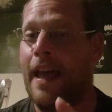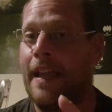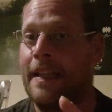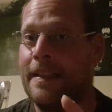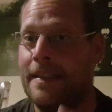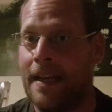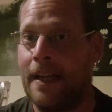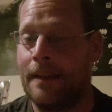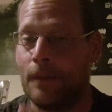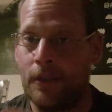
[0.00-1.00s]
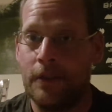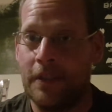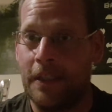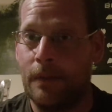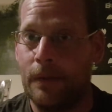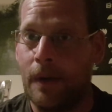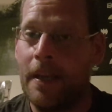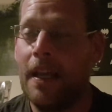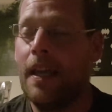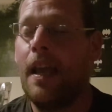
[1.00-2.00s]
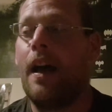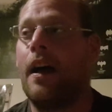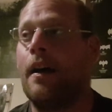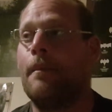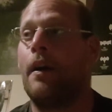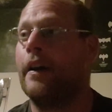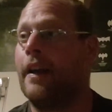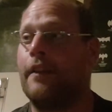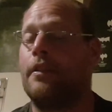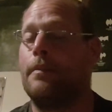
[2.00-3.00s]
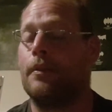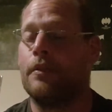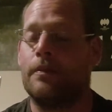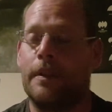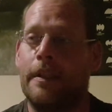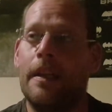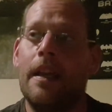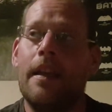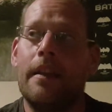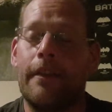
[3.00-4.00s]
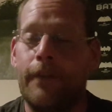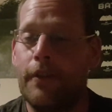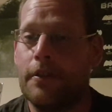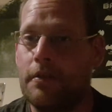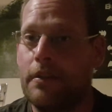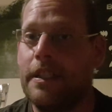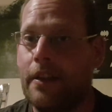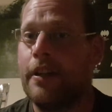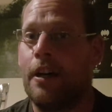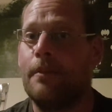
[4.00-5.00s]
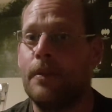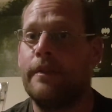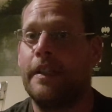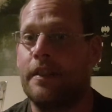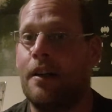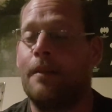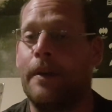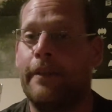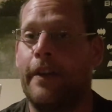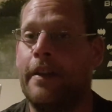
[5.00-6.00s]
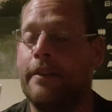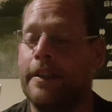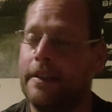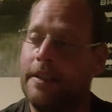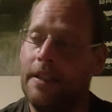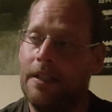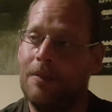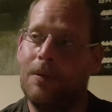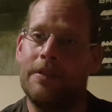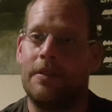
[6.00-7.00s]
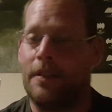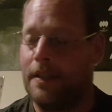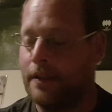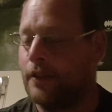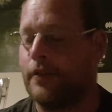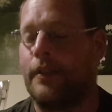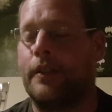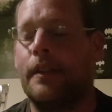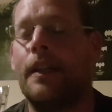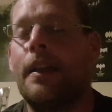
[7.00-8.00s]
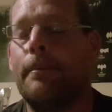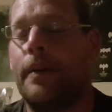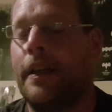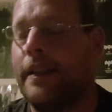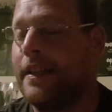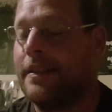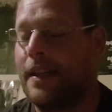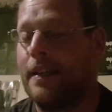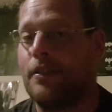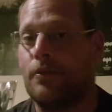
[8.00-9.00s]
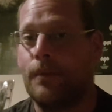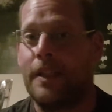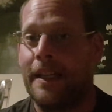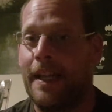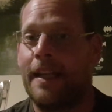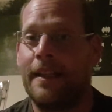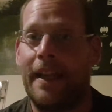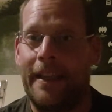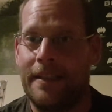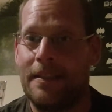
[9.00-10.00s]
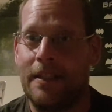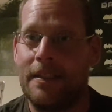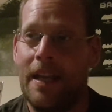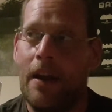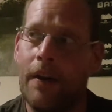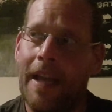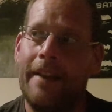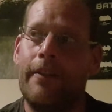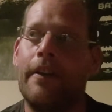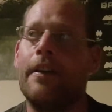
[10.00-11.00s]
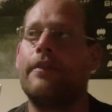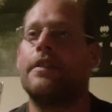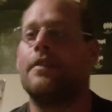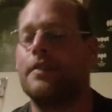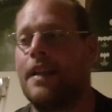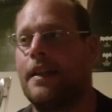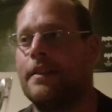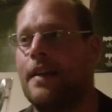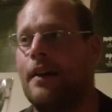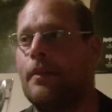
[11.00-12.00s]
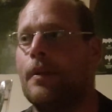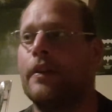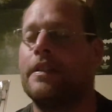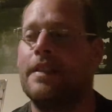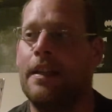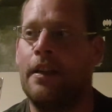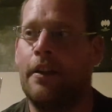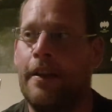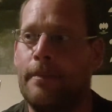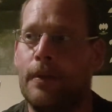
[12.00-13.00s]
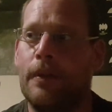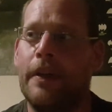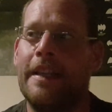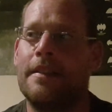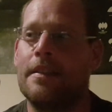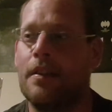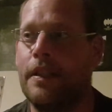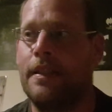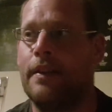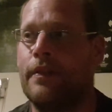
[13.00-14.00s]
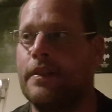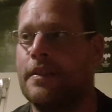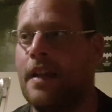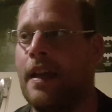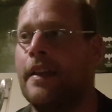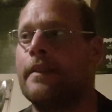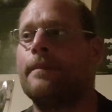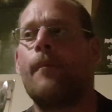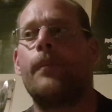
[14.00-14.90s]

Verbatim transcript: a damn good sequel. Um, I have to be honest with you. The first three Die Hard movies are my favourite. The other ones, yeah, not so good. But this second instalment, again, it's just, okay, fair enough, it's not set in a tower block, it's set in an airport, it's a slightly different setting.